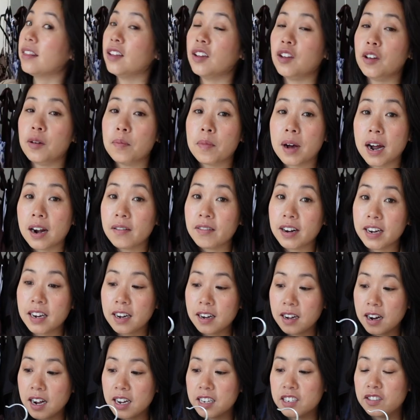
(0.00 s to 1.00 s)
that you might
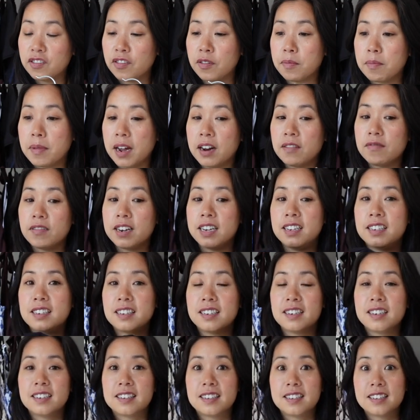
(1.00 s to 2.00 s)
recognize from my
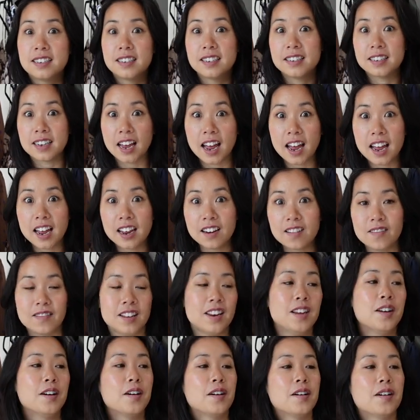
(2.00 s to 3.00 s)
recent Suzanne
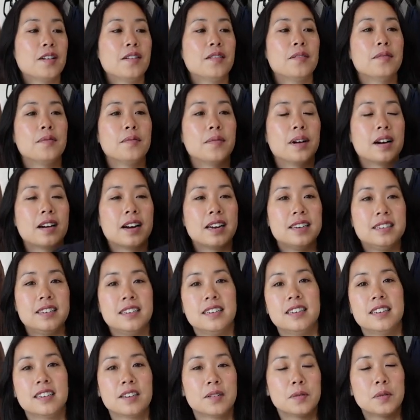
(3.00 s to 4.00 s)
video, where I
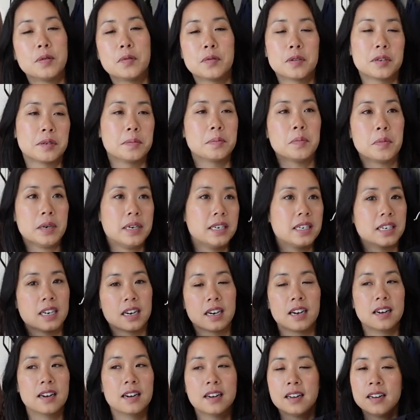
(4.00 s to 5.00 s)
did an autumn winter
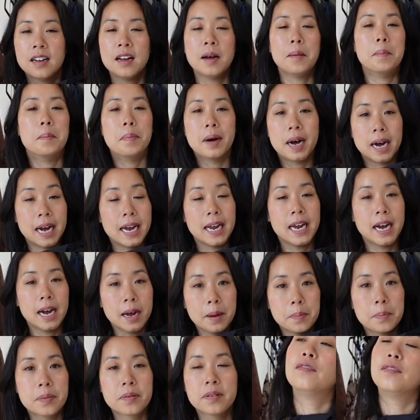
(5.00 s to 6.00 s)
buy
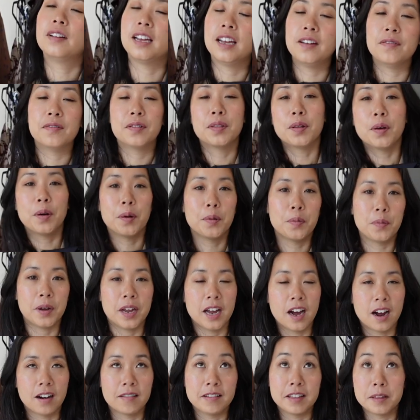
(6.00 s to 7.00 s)
up, even though we
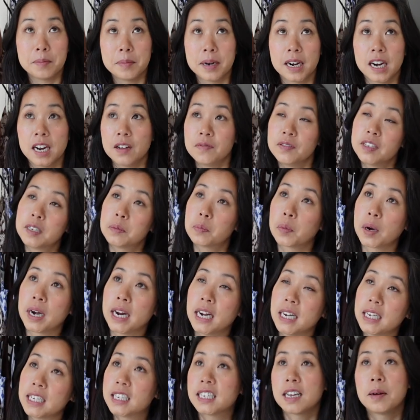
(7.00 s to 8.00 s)
are in the middle of
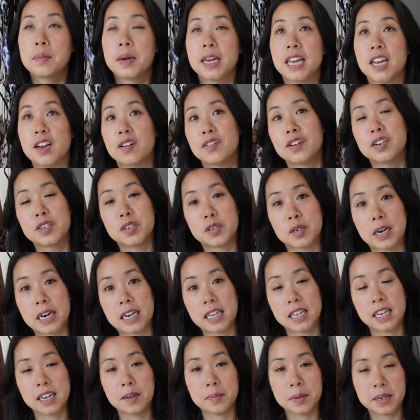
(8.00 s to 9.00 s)
spring summer here in
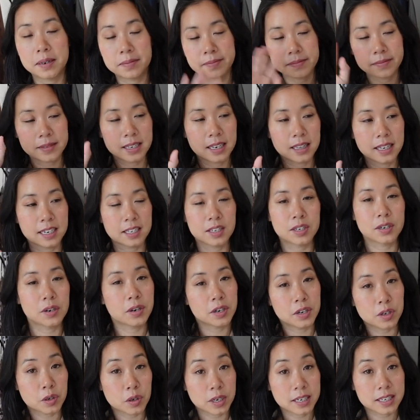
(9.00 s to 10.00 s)
Australia, but let's
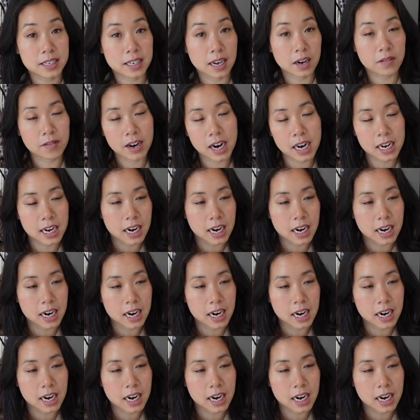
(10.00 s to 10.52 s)
not address that right